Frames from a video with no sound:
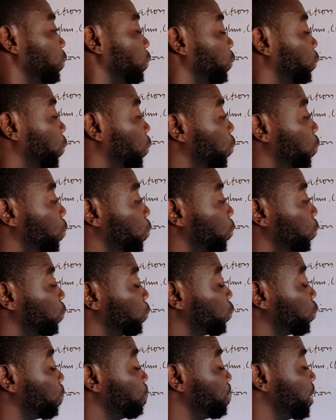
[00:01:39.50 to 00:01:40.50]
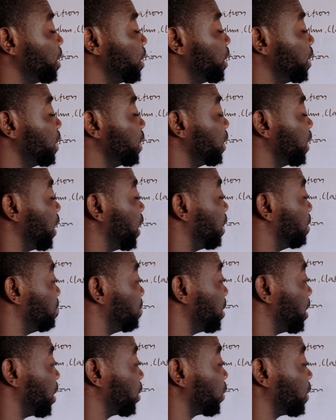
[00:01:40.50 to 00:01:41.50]
to be
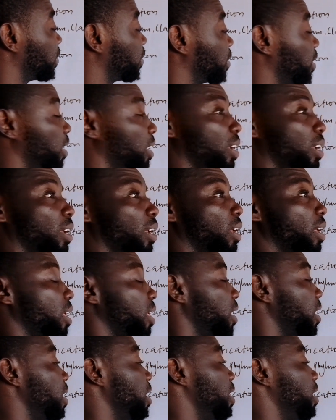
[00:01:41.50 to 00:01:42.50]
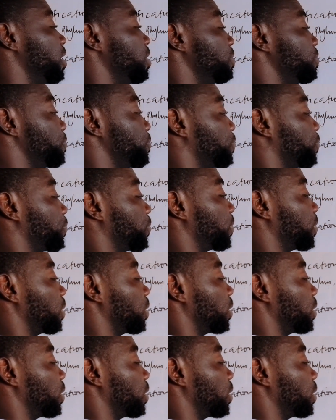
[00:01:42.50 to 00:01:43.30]
let's just say a leaf.